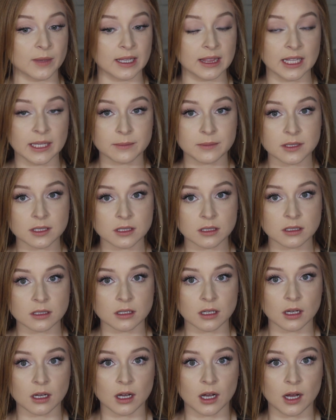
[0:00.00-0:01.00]
my lips
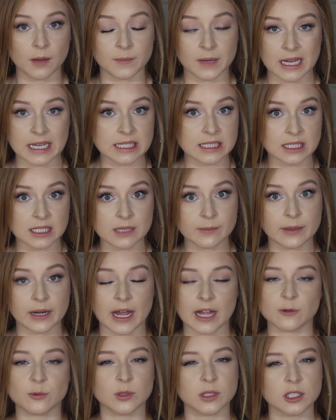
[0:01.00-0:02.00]
nicely, but
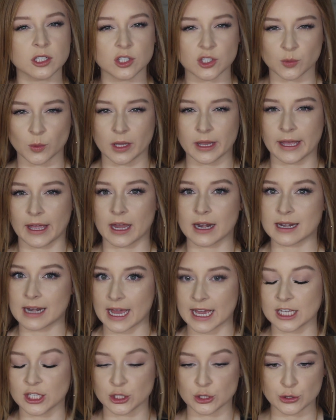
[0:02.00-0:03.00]
I really just want like a
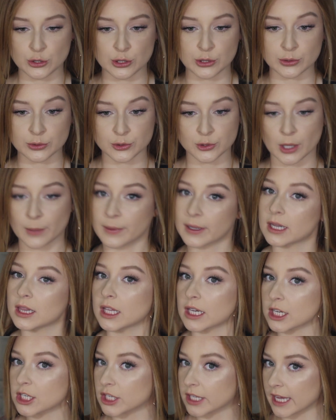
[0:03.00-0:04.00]
nice nude, so I'm going to
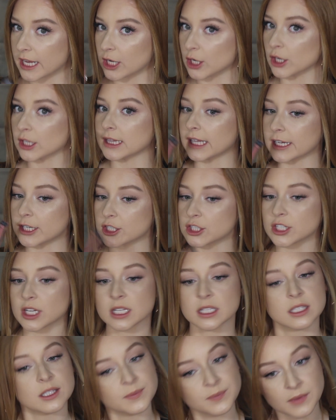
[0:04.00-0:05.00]
look into getting her lighter
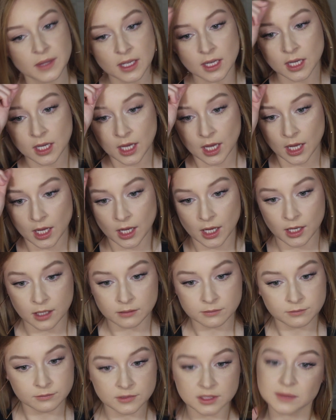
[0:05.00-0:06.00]
shades.
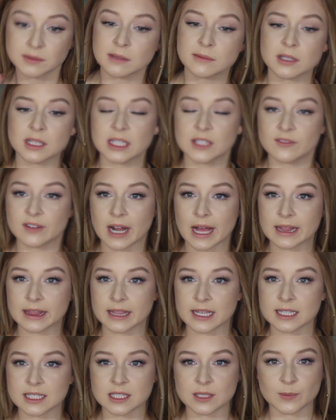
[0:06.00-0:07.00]
Sometimes I'll leave it at
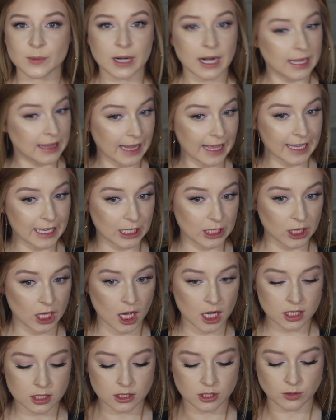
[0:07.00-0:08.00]
this, but I like
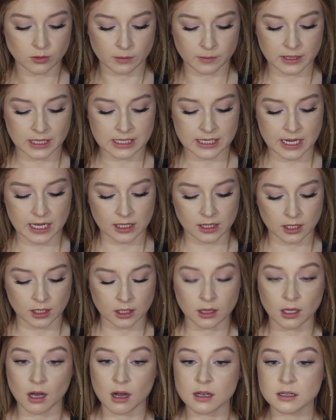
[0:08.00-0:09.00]
gloss, so I'm going to take the
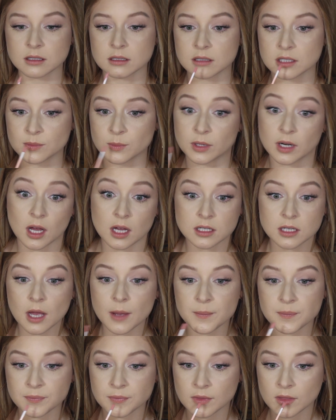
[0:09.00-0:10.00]
gloss and just put it on top.